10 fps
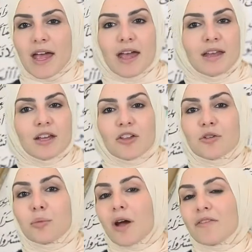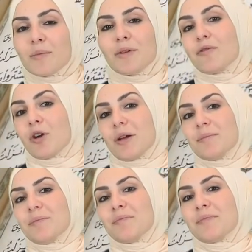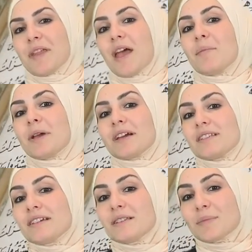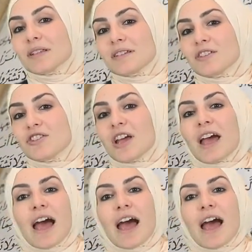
any other prophet before him. Because his message